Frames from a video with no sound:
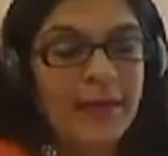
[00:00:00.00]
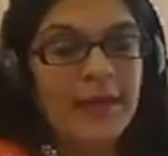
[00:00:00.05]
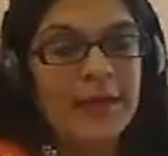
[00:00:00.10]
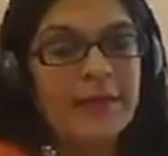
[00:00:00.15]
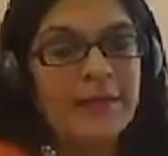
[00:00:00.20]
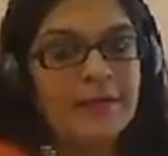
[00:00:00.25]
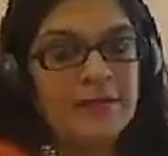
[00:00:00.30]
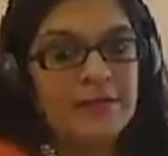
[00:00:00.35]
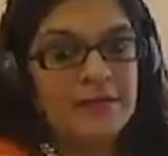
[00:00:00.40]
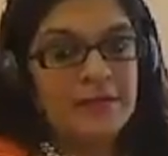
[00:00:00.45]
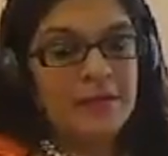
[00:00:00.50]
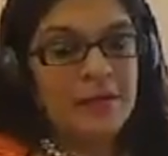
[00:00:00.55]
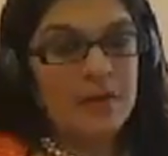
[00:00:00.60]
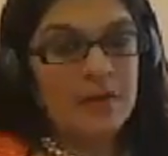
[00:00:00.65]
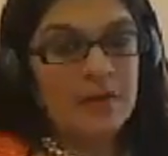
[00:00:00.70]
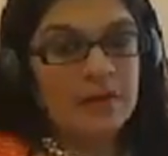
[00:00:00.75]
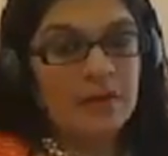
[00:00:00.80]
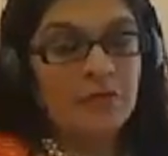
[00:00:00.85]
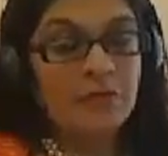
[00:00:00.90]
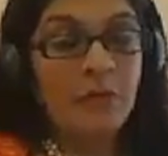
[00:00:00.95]
is
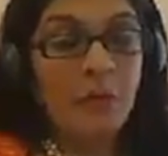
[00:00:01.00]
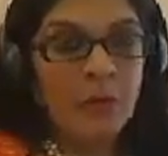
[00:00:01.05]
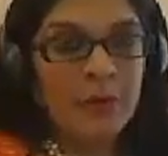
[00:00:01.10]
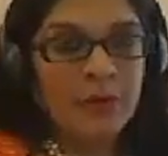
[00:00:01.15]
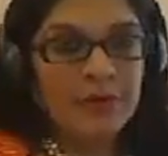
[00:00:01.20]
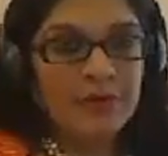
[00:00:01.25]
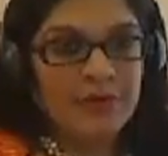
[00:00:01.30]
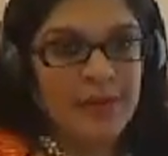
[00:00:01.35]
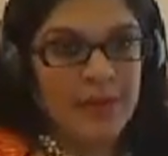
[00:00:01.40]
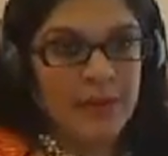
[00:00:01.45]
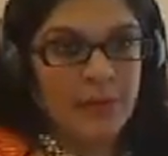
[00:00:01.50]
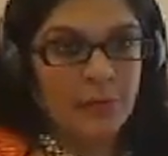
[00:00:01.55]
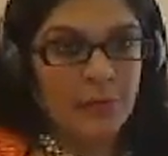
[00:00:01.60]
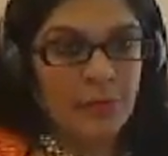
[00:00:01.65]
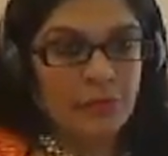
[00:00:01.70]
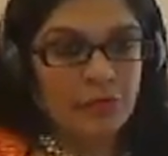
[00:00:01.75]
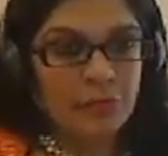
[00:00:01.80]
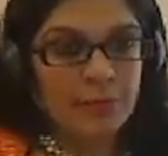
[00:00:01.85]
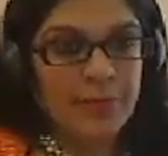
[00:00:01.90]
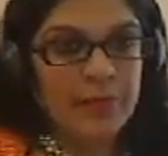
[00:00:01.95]
the fall intake,
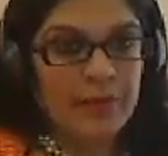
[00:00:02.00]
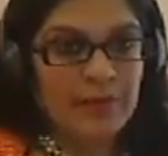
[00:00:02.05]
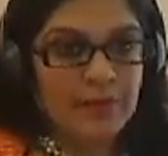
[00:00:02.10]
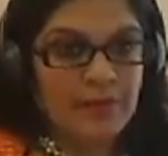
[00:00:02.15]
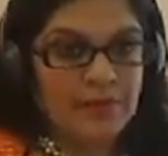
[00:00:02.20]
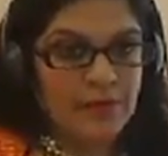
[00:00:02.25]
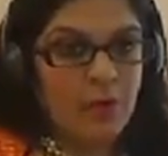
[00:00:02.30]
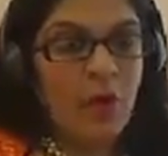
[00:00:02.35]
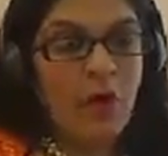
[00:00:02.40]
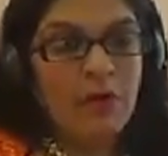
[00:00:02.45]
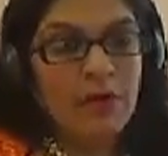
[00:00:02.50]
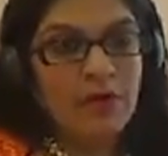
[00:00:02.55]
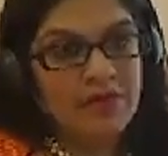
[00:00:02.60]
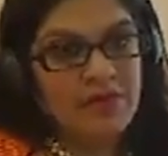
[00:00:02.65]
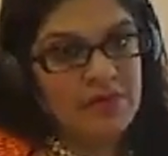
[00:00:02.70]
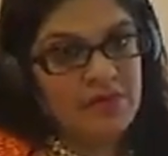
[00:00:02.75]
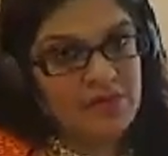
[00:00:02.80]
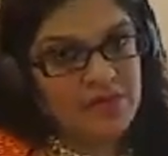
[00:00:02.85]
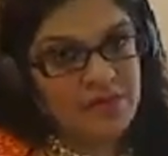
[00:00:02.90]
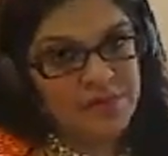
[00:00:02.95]
which begins in
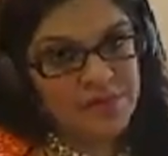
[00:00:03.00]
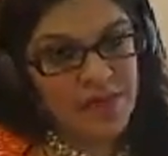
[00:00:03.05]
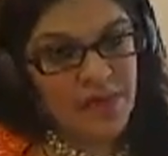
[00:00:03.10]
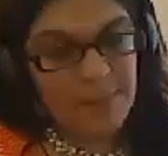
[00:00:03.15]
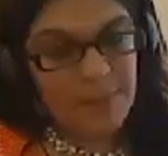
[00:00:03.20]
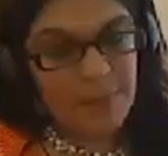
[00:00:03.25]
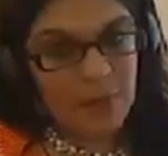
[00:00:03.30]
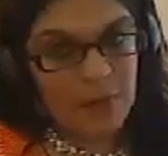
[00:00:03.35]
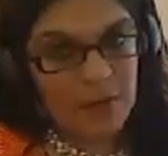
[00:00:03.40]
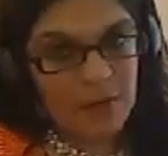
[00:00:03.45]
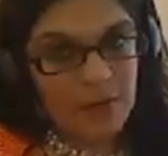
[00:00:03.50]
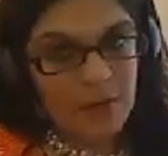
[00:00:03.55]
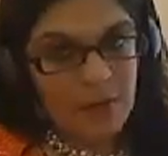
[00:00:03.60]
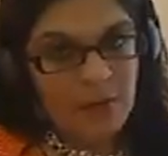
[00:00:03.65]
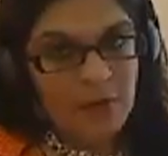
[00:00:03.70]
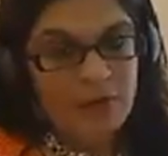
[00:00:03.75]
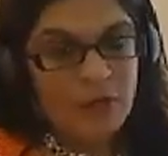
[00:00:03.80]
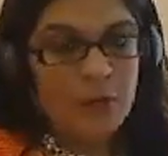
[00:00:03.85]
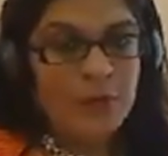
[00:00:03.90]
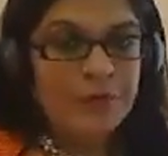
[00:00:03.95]
August and September.
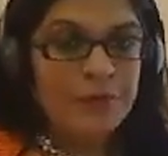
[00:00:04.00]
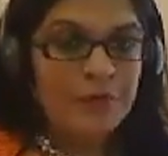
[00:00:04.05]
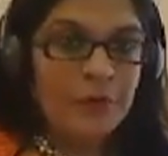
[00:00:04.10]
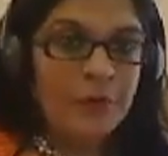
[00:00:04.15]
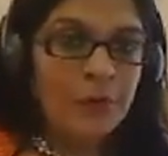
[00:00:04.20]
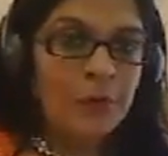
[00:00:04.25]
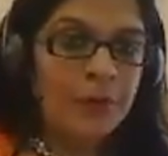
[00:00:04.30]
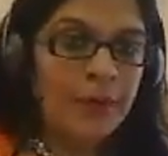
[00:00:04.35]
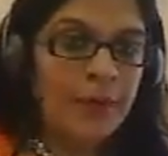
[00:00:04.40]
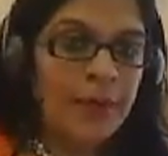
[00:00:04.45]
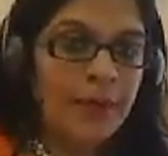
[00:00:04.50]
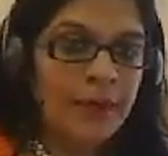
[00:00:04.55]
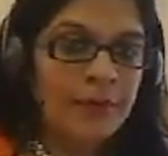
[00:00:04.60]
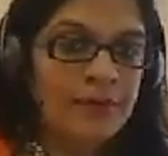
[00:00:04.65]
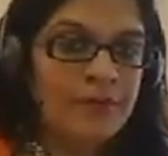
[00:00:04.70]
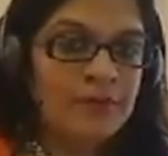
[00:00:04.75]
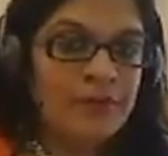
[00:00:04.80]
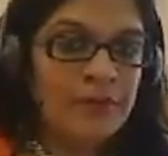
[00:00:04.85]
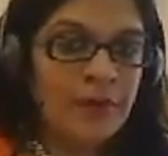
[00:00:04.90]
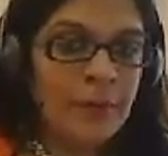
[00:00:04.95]
So if you're looking
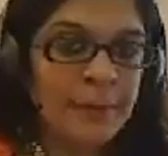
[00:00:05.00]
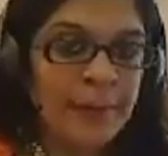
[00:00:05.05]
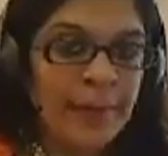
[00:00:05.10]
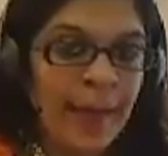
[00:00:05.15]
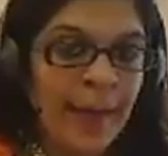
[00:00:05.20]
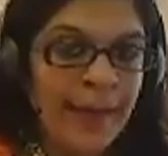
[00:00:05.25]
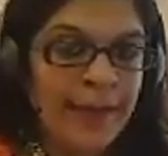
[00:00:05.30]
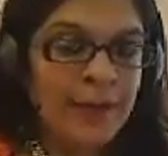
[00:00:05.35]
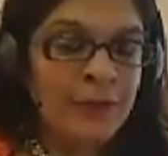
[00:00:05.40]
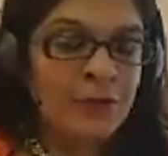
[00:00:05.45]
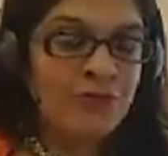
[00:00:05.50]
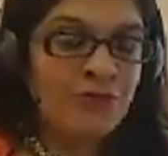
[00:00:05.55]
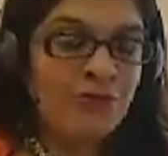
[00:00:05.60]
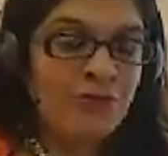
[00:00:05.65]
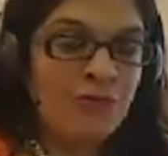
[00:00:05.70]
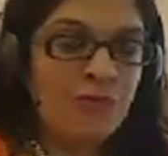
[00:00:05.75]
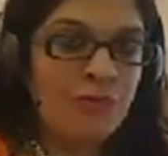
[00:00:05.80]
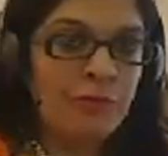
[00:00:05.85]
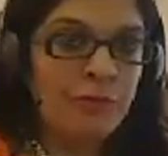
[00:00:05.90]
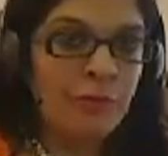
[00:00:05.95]
at applying
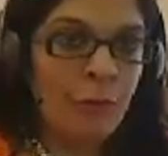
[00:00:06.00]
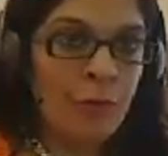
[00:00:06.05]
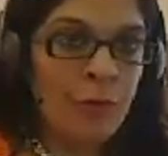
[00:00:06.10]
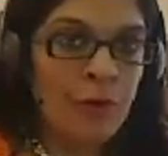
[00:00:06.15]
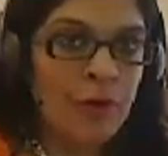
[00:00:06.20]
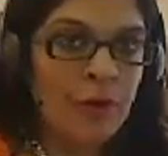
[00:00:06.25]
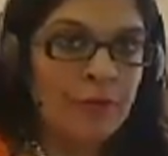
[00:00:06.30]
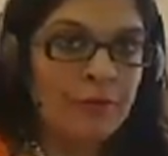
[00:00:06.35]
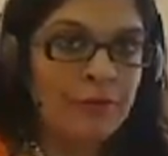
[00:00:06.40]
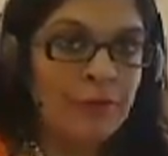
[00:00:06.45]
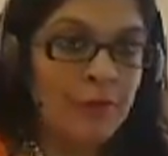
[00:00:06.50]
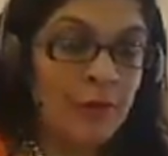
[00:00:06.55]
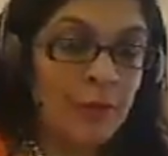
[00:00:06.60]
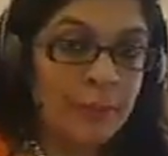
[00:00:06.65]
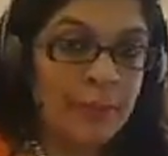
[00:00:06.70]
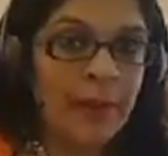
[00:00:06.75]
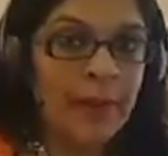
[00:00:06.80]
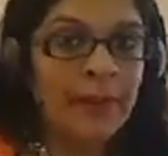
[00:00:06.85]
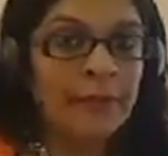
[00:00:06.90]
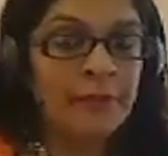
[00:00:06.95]
to fall, if you're
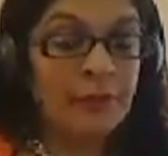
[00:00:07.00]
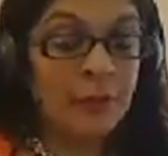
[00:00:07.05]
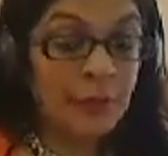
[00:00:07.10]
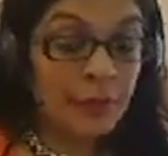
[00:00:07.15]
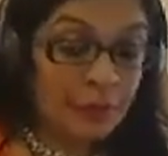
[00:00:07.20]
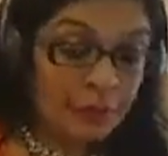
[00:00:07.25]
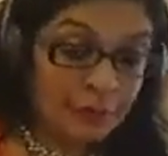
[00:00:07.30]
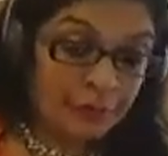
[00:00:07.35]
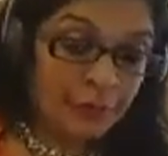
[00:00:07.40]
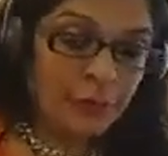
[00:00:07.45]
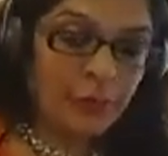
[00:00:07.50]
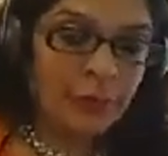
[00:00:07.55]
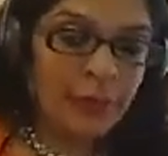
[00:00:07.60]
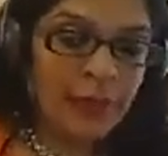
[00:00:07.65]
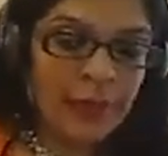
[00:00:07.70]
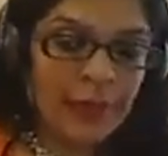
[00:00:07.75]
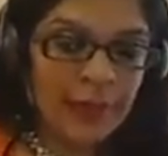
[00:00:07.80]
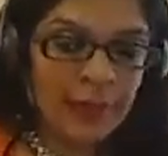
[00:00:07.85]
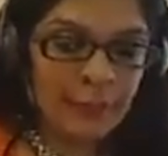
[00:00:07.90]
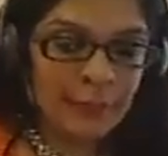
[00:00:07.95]

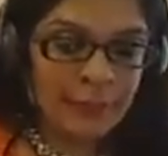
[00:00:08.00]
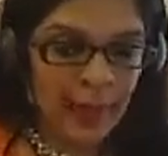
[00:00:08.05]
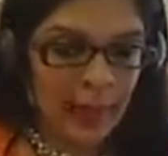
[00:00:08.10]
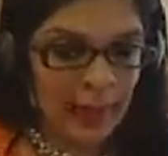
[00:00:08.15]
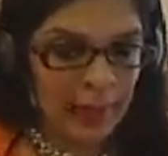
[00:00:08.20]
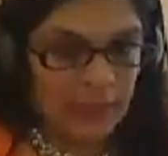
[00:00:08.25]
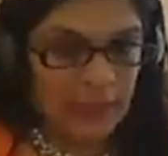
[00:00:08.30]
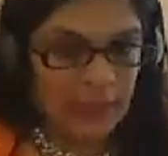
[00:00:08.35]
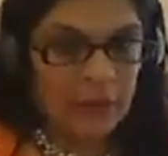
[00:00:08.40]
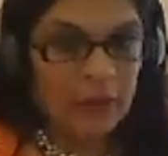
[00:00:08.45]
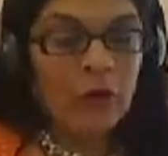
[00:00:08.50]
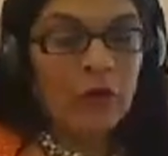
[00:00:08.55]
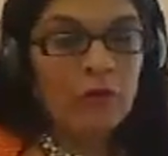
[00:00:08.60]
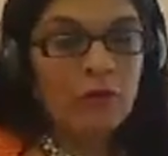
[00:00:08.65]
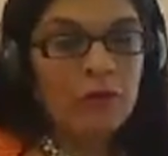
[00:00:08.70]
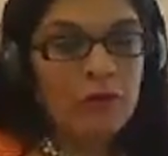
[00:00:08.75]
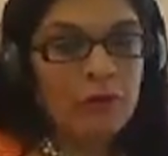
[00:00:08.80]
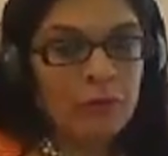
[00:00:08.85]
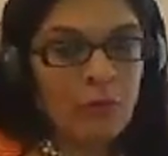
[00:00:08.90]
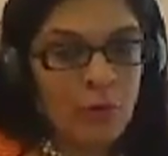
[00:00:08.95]
looking at applying
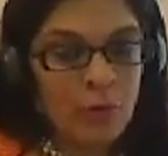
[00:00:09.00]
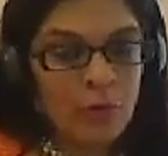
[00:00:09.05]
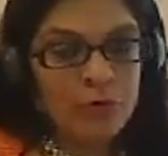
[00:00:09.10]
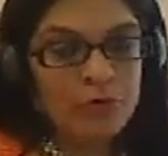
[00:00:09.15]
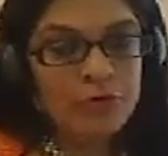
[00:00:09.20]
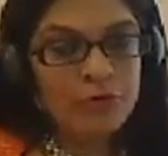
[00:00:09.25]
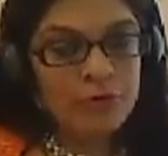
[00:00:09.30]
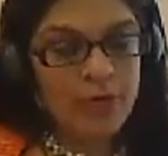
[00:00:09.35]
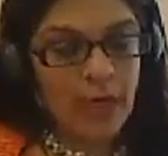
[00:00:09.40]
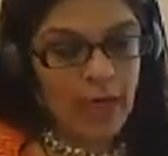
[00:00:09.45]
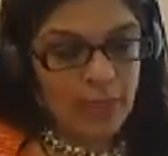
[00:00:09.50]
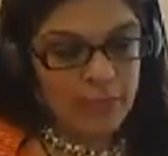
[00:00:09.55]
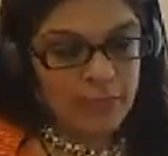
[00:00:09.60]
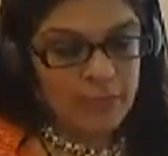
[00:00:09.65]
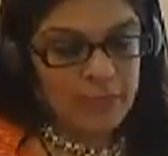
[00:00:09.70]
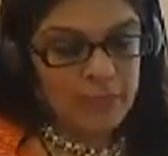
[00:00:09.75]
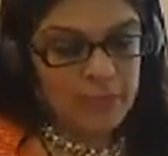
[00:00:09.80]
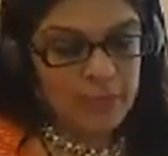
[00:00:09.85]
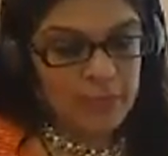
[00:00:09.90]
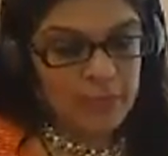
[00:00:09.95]
for fall
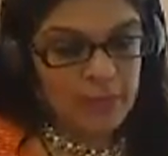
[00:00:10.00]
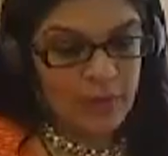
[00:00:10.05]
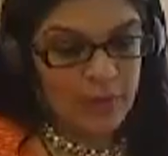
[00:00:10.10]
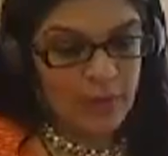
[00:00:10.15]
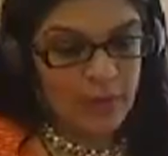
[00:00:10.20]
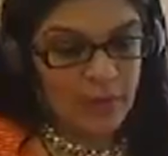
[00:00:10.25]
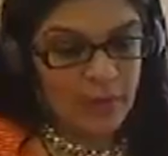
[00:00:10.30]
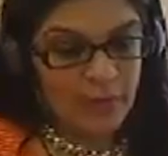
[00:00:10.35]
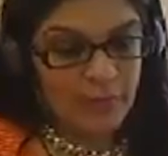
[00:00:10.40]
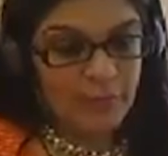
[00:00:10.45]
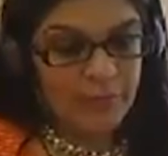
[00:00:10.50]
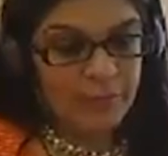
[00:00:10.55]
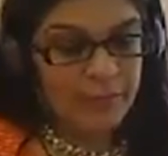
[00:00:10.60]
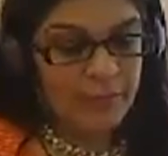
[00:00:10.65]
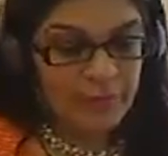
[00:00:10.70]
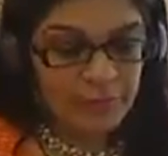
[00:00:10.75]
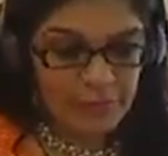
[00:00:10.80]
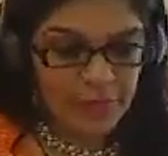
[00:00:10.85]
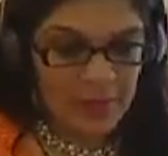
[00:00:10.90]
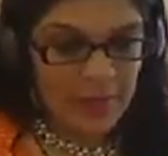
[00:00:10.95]

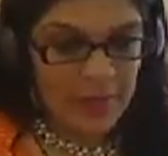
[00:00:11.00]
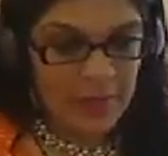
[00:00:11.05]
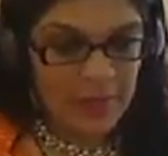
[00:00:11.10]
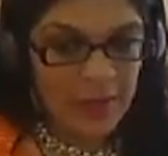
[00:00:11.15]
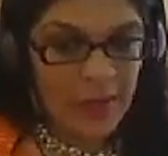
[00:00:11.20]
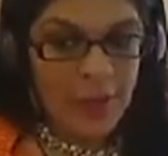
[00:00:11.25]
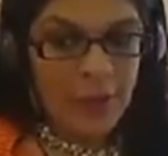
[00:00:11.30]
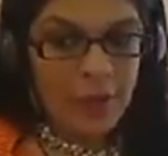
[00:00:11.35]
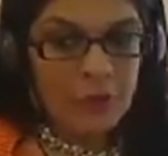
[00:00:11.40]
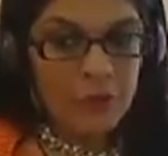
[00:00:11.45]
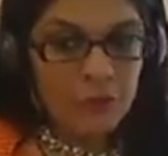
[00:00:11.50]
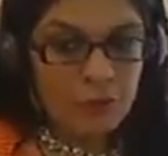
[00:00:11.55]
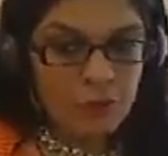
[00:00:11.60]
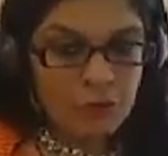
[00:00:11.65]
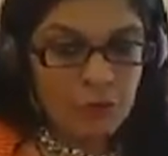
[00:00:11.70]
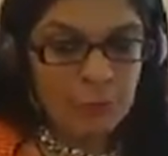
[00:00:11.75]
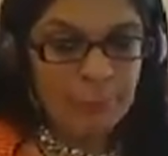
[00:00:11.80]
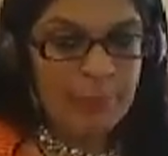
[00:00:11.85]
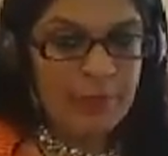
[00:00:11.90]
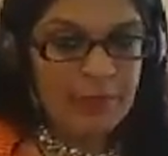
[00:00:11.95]
2015, you
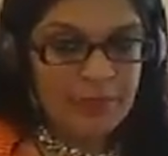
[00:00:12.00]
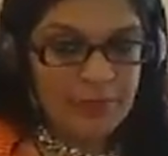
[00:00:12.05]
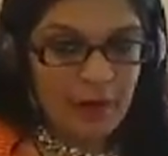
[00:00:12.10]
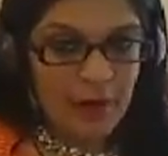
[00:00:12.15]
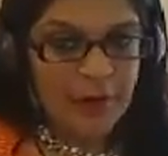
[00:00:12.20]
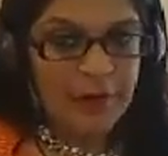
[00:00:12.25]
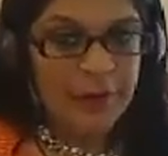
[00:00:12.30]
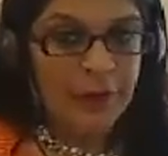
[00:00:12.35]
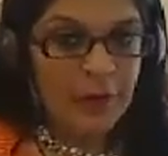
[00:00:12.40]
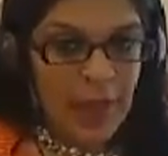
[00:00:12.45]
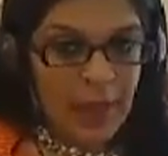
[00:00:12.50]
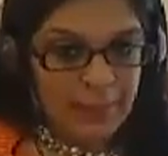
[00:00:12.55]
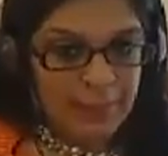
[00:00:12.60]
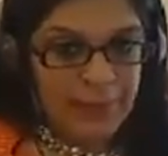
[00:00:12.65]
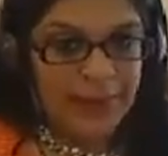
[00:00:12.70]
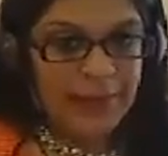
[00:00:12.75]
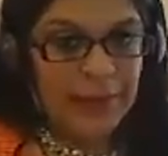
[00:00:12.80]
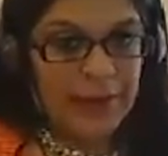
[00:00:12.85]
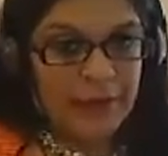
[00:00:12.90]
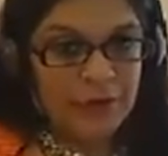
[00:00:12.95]
should be starting your
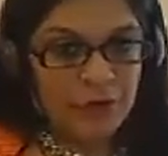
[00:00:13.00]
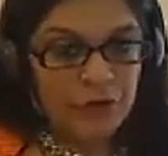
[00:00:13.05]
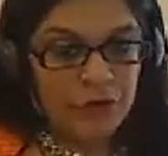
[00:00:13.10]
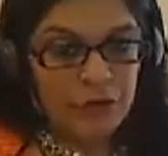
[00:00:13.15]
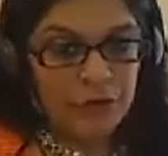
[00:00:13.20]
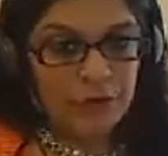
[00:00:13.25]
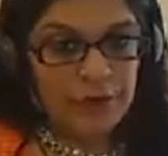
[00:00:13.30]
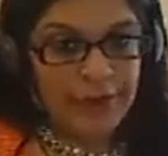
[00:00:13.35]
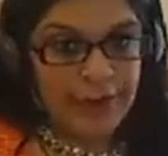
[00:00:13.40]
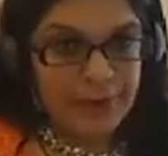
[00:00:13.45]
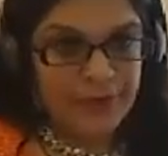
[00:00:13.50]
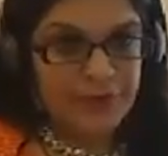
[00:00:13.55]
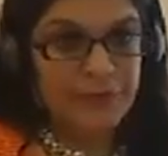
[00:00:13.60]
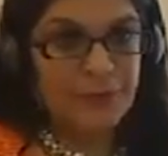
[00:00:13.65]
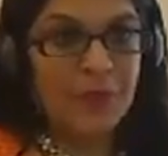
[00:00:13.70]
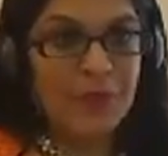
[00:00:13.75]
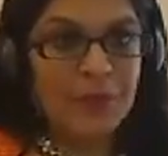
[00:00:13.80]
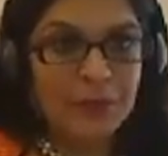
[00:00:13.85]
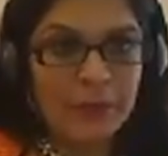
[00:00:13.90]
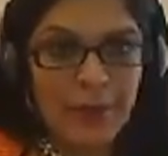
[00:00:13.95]
application related
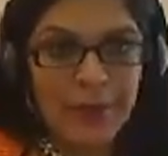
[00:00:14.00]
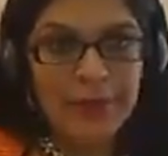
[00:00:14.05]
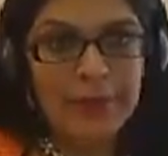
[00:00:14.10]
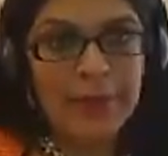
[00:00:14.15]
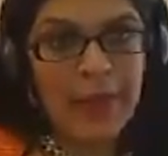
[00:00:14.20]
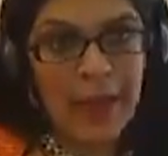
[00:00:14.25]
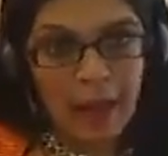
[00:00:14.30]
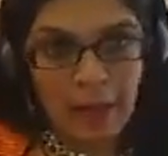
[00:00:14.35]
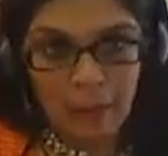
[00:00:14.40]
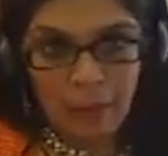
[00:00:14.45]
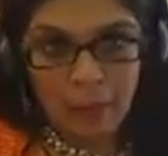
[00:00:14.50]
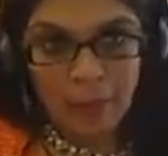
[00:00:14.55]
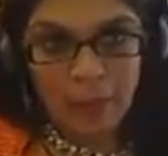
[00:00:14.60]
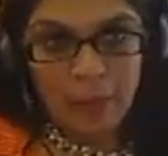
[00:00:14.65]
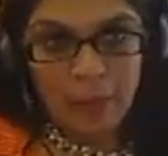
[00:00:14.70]
work right now,